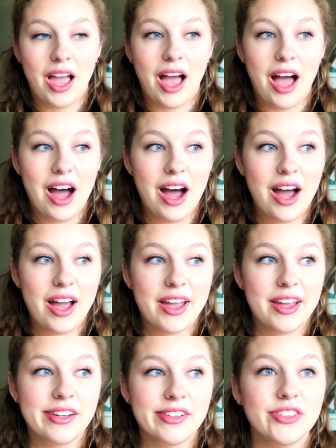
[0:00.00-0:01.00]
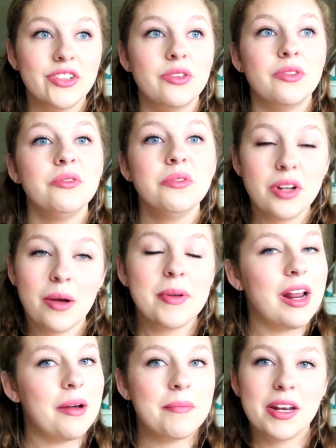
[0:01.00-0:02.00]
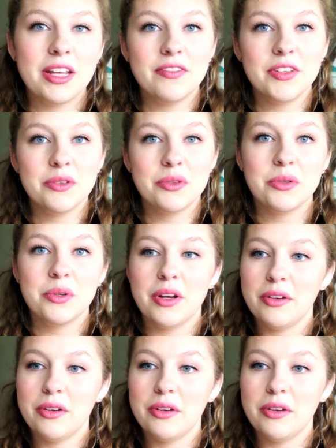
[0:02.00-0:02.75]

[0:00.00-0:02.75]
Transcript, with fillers: I I mean, many of you,